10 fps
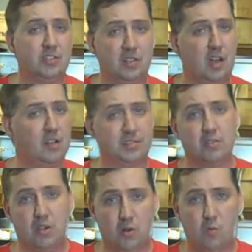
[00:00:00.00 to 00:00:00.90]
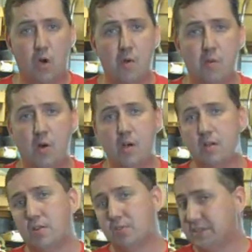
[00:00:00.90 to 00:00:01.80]
you can also go to Walmart,
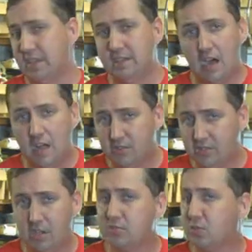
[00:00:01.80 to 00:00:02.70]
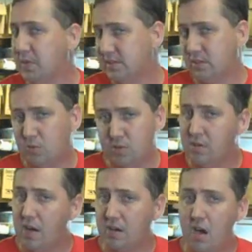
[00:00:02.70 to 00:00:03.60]
or for $10 you go to
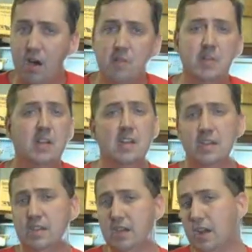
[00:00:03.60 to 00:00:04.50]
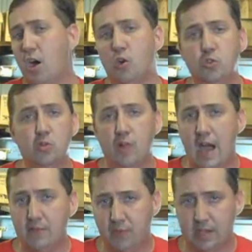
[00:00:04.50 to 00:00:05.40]
twistedquarter.com. You get a whole new
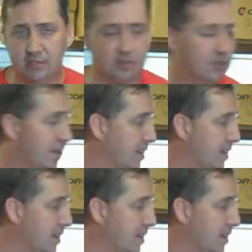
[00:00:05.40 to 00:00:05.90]
light fixture.